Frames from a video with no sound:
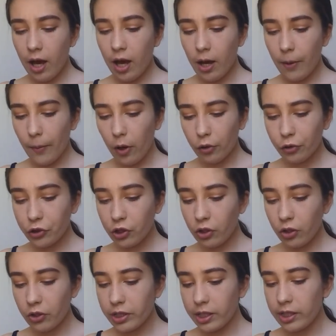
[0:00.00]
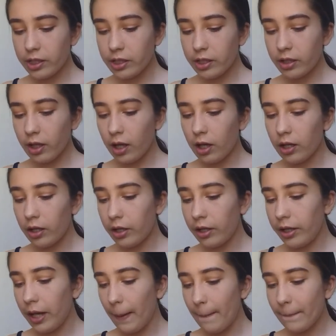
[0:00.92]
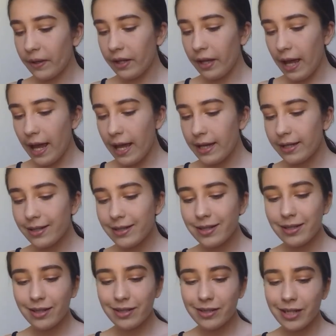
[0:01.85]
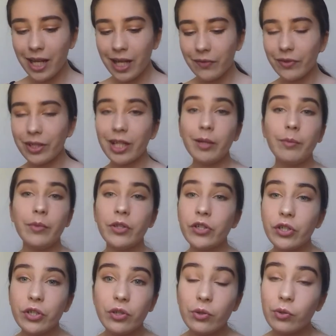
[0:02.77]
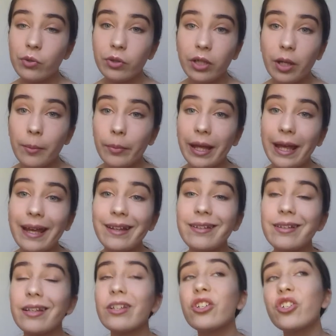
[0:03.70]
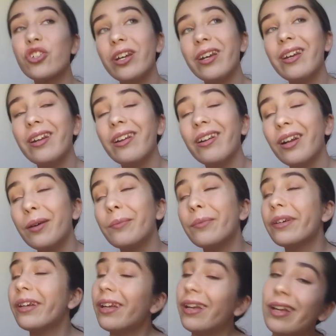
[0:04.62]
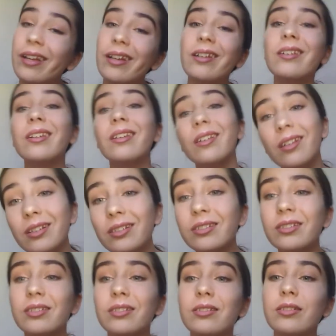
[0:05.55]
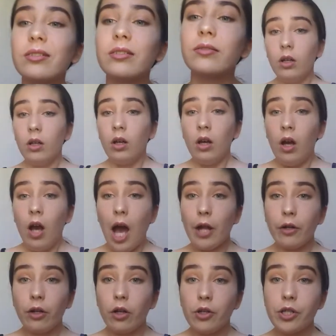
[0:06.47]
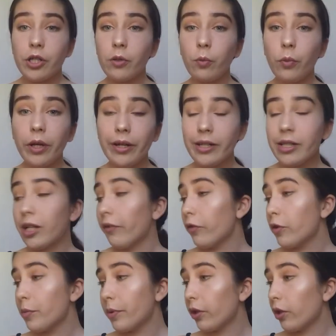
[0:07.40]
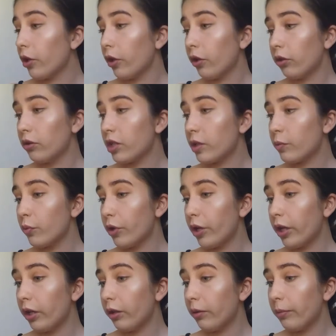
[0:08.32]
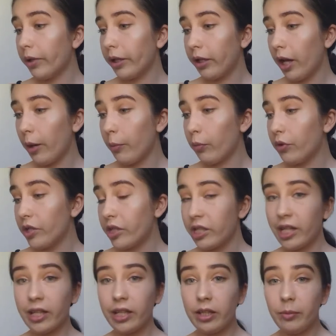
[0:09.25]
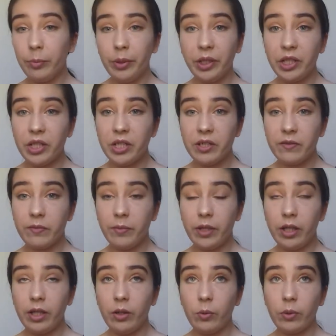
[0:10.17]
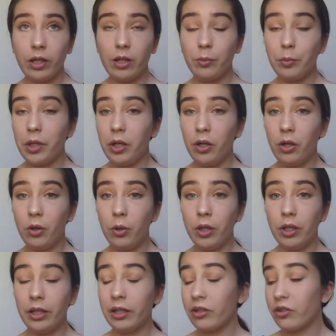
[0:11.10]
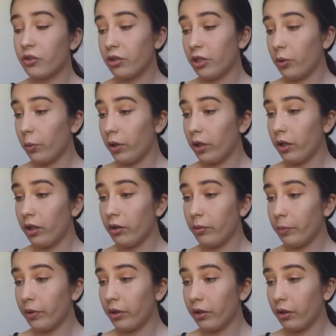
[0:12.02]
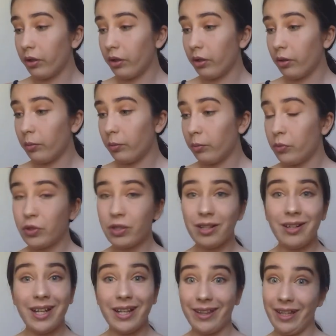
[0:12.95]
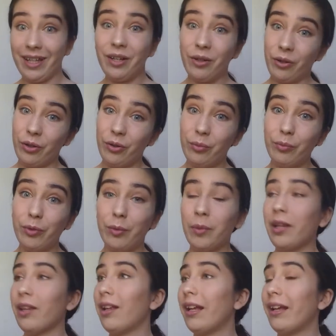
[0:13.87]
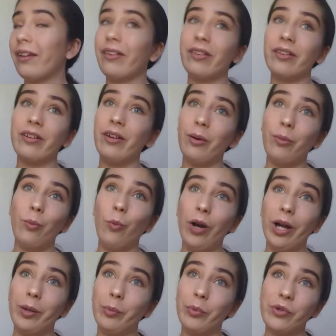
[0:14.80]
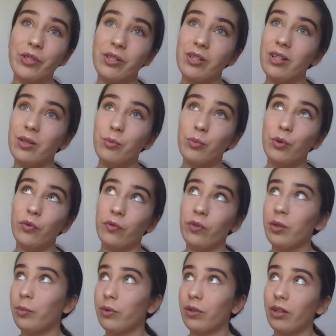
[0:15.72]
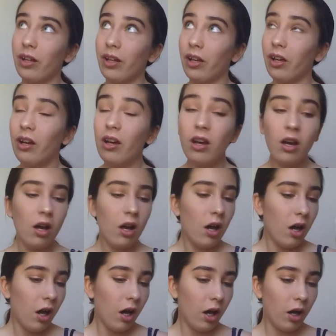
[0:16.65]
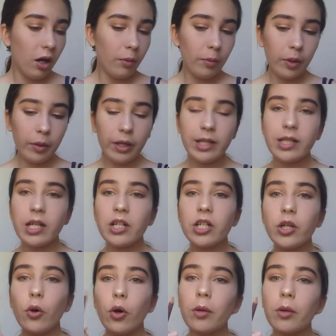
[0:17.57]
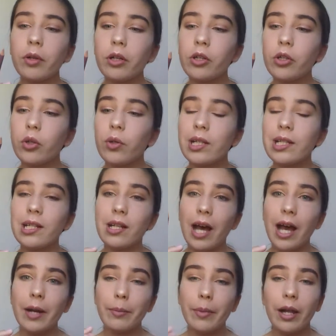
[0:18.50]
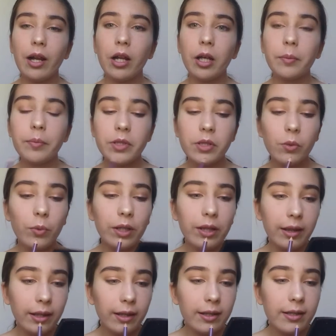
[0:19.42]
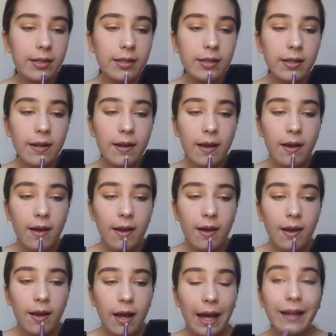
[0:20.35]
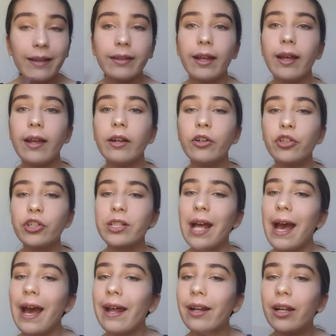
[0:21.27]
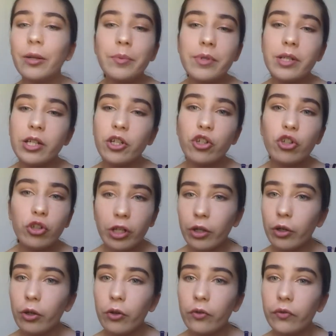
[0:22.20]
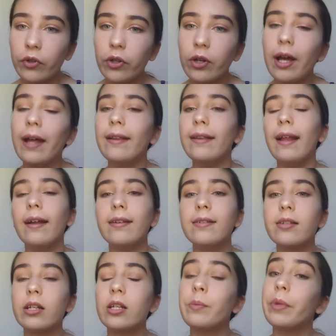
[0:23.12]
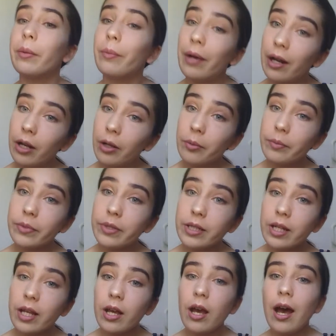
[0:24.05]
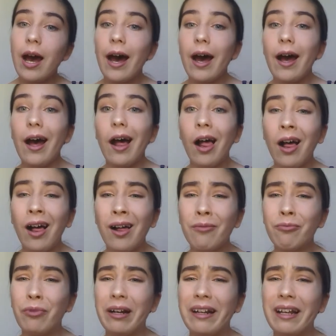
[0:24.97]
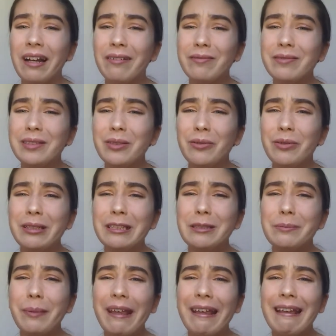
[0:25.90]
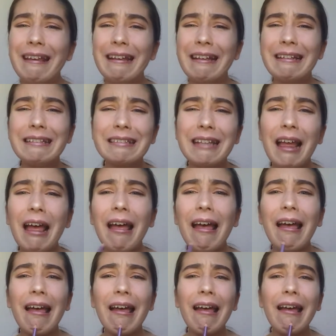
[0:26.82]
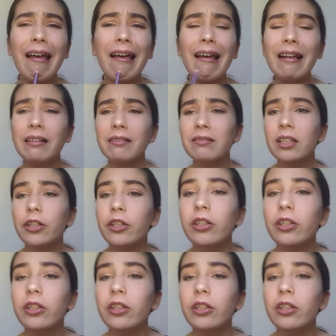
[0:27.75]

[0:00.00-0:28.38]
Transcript: Ultra Lost Instant Color number 8. Doesn't have a name, it's just called number 8, shade number 8. Yeah. I don't know, some weird stuff has been going on this morning. My camera is taking pictures of me without me knowing. It's really weird, but I'm just gonna let that go. Probably like the dumb white person in the movie, but hey. Essentially all I'm gonna do is line my lips with this and then just add lipstick straight over, and that is gonna be my lips. I'm running out of storage space. Ah!